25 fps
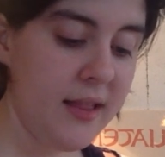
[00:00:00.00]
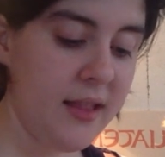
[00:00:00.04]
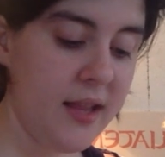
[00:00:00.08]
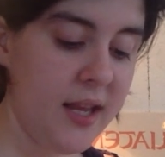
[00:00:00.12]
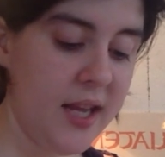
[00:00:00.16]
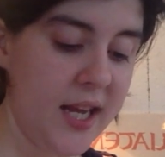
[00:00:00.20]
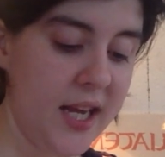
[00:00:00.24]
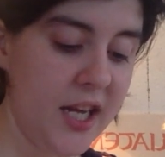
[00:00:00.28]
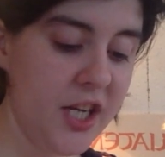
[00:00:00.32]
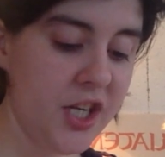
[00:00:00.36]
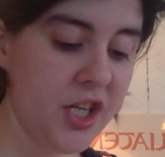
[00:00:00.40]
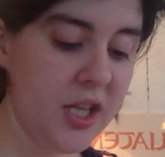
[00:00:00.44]

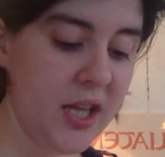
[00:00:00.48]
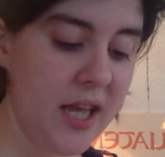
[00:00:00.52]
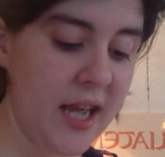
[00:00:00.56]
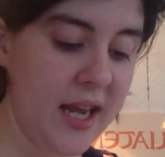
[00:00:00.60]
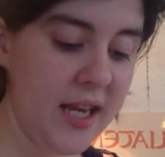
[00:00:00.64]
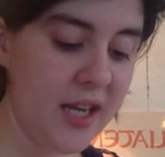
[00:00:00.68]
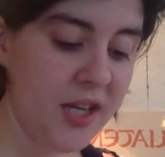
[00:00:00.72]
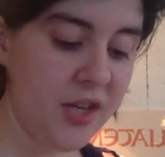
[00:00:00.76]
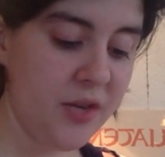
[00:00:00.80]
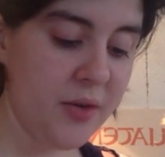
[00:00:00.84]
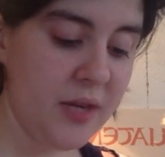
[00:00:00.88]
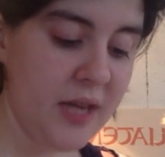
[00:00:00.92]
They each
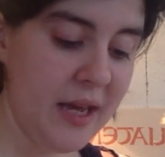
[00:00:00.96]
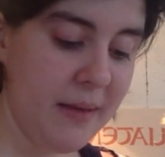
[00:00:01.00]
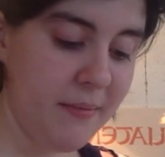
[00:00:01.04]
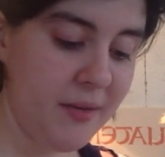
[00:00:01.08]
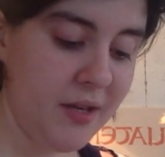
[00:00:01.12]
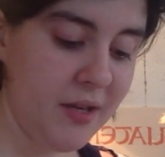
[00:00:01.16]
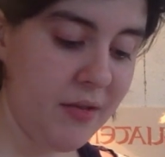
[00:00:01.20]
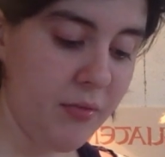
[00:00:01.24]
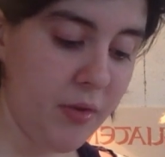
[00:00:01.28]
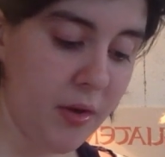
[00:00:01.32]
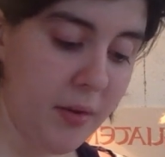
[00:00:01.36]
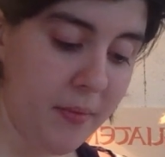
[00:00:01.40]
led into an
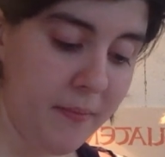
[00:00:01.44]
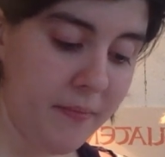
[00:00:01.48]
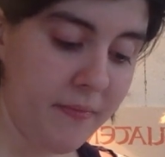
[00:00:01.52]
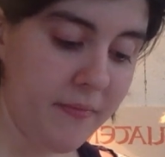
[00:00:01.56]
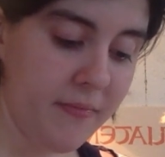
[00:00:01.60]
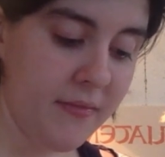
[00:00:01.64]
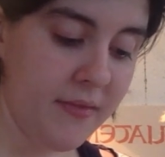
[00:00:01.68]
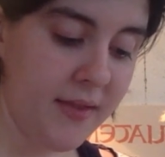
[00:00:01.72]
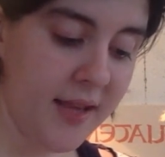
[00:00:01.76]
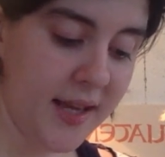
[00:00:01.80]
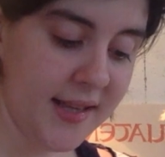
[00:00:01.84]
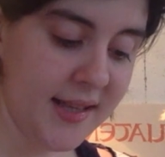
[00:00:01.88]
empty room,
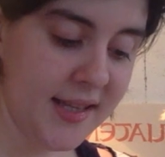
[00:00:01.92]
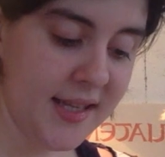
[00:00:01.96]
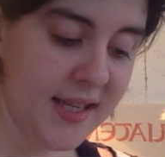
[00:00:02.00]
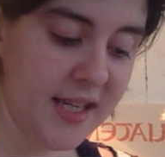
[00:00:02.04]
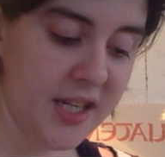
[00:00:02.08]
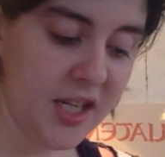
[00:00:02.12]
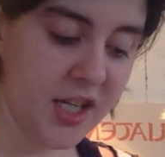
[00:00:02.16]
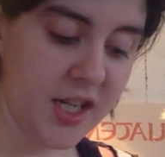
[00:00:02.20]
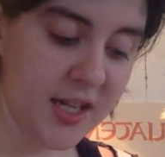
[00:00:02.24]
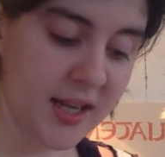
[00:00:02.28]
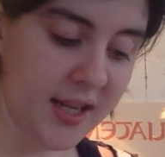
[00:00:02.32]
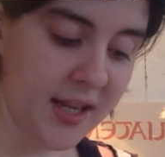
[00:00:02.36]
dusty
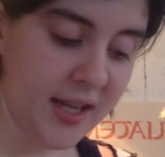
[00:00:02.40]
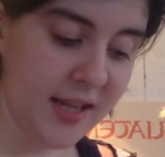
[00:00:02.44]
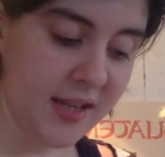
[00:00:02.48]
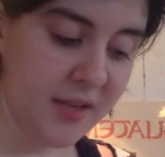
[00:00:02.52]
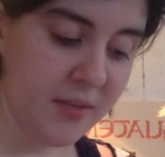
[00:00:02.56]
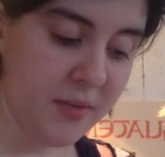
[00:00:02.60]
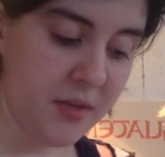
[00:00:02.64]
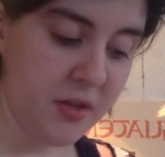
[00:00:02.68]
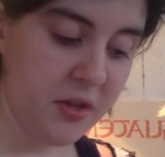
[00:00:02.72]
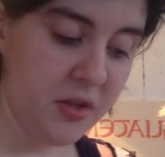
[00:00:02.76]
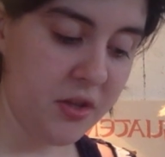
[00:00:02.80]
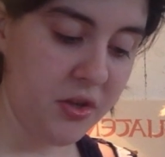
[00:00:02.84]
and
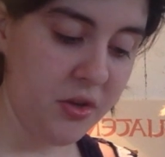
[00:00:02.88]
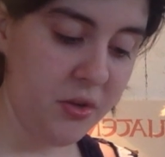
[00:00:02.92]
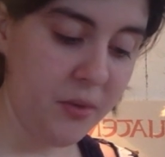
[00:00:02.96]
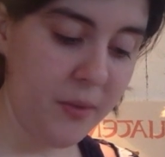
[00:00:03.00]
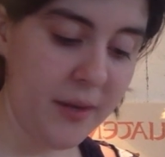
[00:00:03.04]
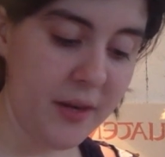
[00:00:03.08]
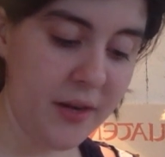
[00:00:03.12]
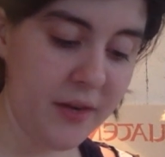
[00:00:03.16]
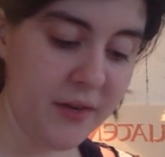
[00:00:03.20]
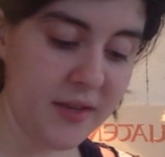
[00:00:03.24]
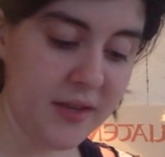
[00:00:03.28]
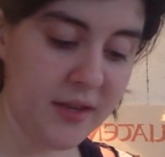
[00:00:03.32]
cheerless, with two
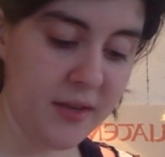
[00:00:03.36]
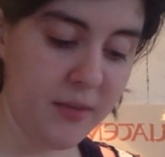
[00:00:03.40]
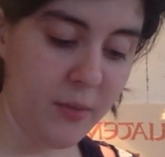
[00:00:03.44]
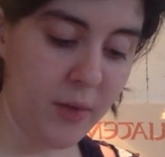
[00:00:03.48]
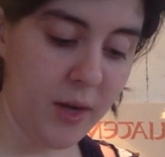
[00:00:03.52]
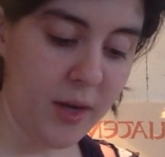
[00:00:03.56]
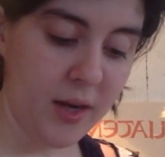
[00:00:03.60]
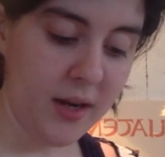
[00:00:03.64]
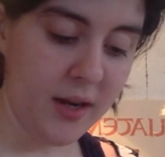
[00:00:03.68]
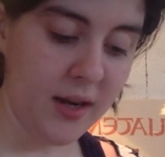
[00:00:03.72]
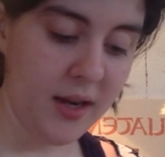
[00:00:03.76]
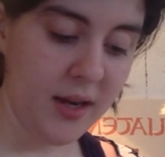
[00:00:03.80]
windows in the
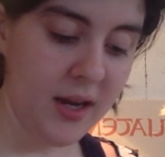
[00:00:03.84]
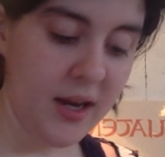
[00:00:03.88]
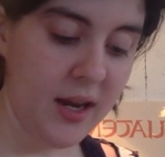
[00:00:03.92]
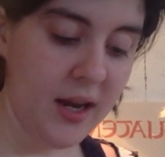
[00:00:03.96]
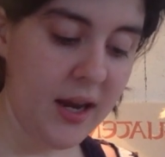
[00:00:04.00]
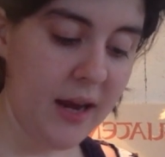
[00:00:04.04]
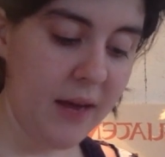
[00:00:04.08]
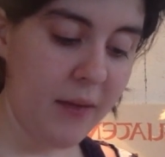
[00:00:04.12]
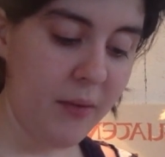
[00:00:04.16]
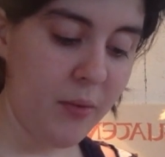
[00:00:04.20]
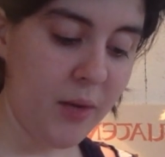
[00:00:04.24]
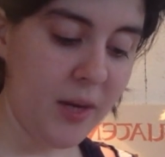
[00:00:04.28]
one
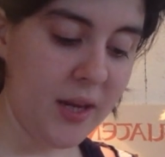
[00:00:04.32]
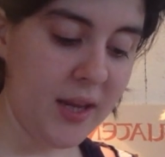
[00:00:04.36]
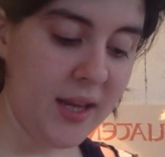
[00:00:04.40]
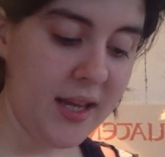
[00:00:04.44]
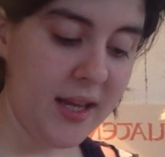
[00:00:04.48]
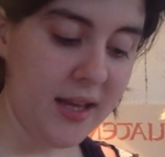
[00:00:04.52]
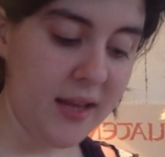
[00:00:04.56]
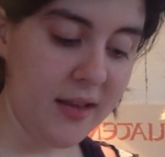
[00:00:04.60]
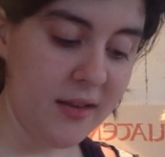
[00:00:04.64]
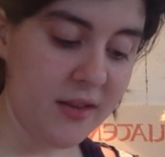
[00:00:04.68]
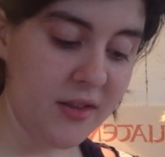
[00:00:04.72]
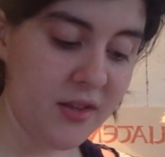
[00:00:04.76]
and one in the
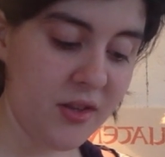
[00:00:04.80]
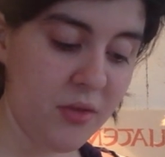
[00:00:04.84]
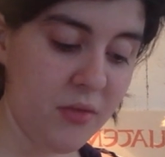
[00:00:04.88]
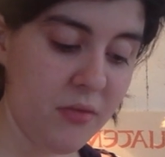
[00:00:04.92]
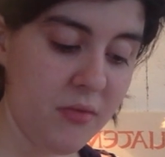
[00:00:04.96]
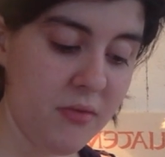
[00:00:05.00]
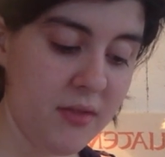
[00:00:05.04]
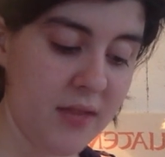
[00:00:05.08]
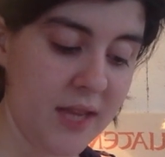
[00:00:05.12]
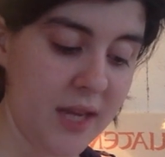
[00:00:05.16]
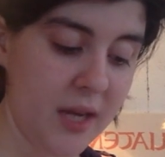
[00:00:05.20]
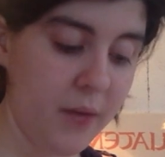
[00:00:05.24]
other, so
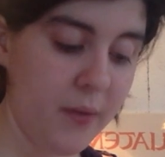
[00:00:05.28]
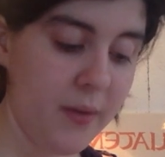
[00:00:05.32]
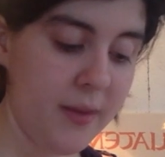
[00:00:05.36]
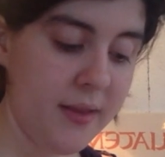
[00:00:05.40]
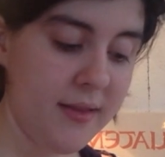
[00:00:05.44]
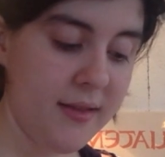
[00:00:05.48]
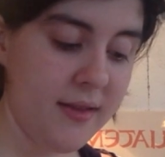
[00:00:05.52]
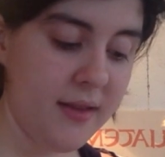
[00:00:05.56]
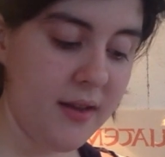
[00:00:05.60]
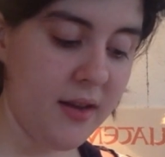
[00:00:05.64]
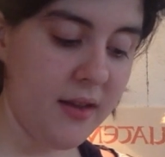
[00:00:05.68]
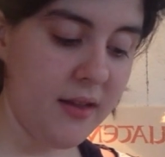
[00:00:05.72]
thick
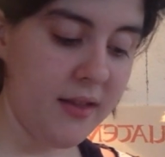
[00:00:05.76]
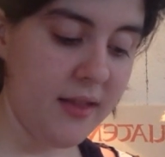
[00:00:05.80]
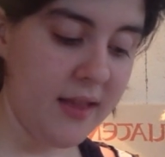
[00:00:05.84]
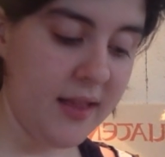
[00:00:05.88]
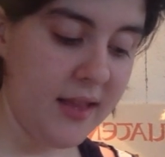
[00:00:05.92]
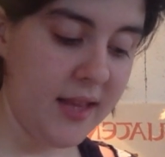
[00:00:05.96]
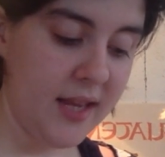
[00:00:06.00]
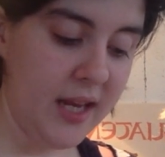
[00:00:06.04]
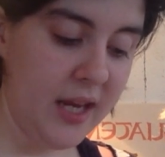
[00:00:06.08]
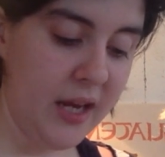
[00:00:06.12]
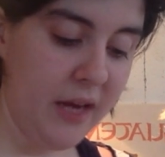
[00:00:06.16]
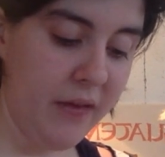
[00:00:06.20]
with dirt that
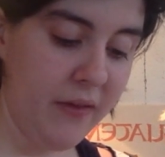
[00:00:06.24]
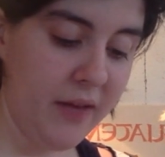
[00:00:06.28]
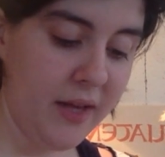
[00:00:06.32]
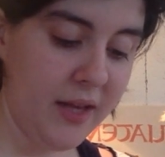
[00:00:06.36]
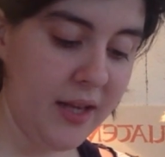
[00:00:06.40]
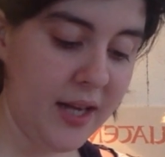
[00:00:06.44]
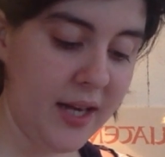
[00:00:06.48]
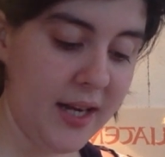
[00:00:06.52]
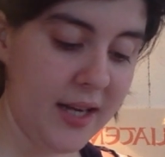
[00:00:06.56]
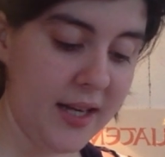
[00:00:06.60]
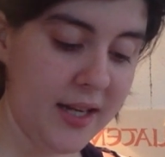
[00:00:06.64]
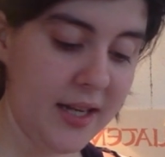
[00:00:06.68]
the evening
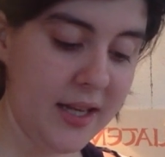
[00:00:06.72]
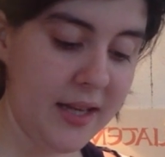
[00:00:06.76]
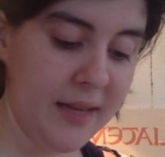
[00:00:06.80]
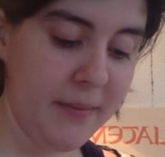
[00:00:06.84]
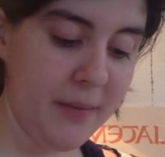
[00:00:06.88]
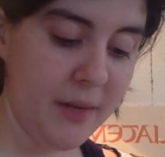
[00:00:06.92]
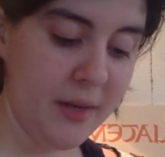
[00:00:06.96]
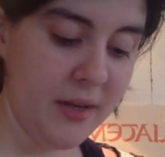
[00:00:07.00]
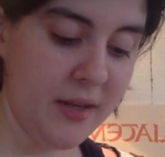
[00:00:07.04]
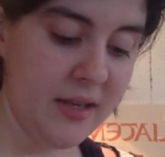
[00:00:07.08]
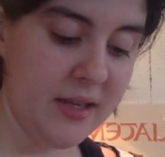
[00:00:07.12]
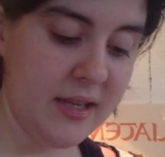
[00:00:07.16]
light
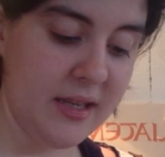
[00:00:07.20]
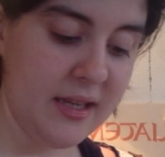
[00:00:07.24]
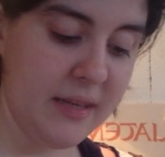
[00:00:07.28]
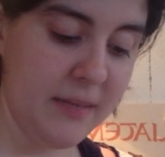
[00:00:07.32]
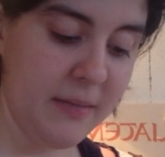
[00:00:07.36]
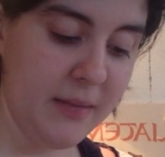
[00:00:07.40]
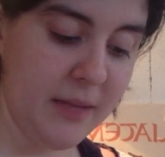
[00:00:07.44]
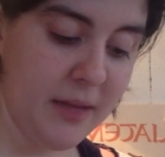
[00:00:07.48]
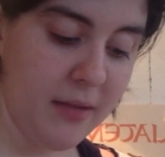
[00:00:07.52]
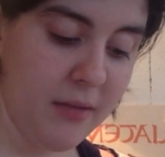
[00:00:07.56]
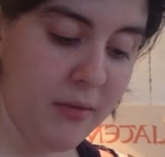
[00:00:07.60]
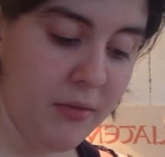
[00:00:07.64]
glimmered
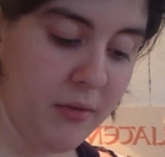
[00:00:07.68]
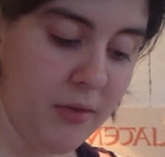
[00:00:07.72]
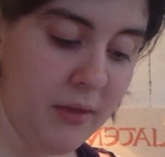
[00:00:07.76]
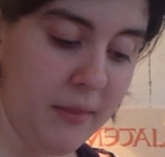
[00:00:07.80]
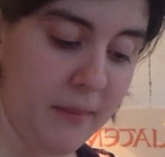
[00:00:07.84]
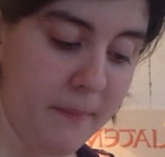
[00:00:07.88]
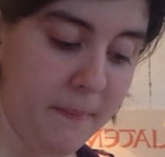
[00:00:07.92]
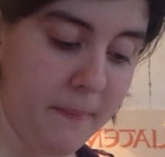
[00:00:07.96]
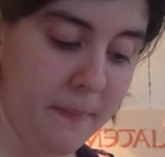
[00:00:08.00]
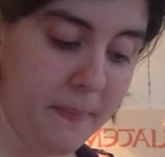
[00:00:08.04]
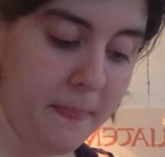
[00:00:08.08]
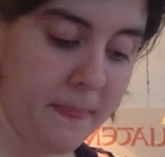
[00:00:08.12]
dimly through
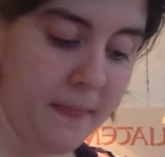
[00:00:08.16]
them.